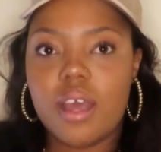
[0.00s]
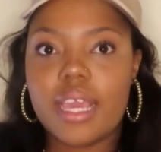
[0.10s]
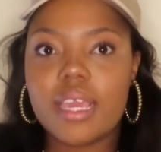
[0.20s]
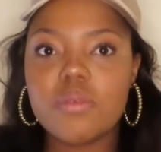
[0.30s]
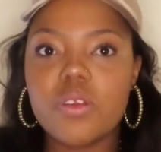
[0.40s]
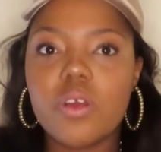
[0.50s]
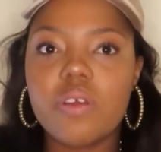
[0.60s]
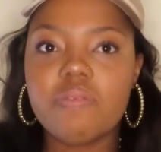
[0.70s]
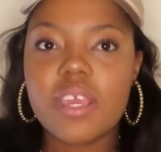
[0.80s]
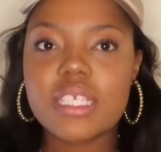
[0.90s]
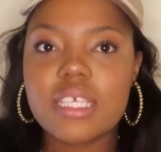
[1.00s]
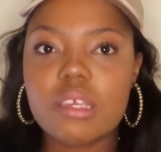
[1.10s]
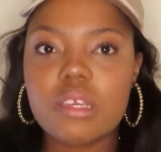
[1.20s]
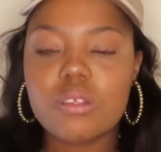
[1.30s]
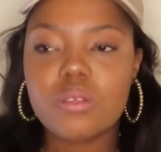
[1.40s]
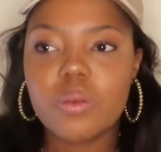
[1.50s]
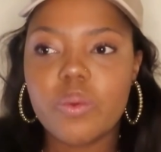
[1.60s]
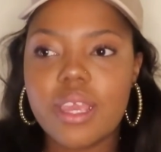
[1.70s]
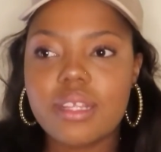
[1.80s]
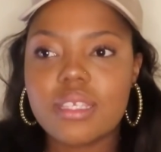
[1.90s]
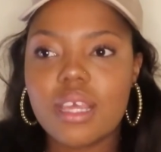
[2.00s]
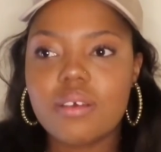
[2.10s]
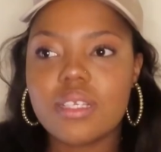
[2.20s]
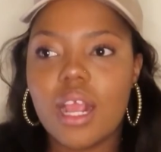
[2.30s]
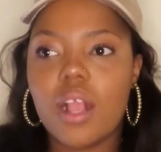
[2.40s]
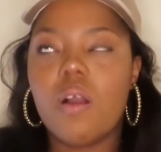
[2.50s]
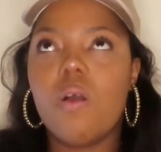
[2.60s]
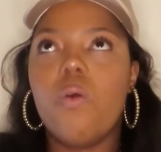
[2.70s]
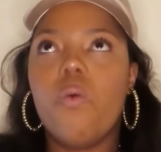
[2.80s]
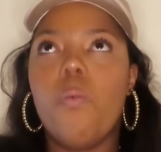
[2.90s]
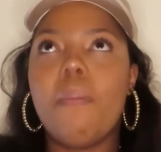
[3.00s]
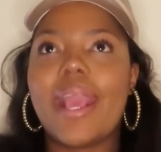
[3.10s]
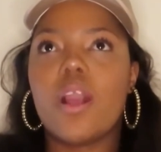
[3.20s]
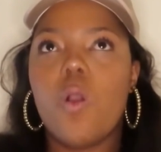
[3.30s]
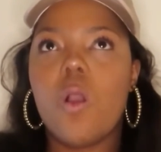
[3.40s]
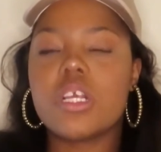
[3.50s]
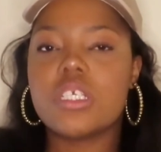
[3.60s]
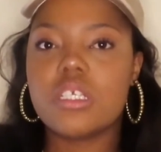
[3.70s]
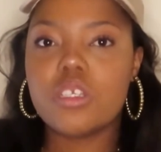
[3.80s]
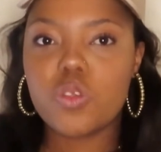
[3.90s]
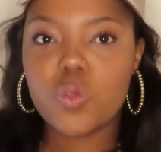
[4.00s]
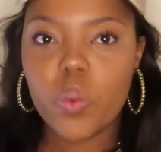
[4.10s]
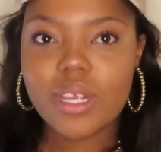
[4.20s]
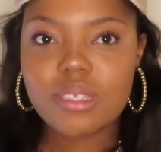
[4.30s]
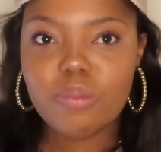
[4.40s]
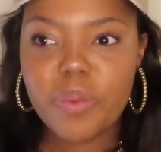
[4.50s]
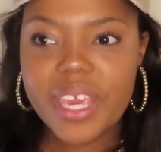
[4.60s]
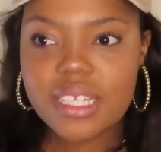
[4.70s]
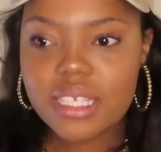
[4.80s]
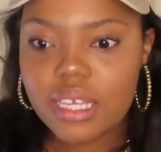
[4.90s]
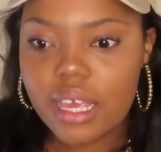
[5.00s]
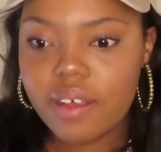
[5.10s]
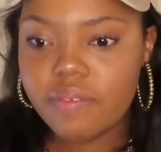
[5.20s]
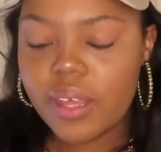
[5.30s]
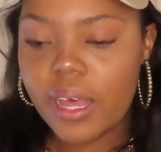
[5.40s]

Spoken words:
kept on converting it into rent, and I was like, oh my gosh, this is so expensive.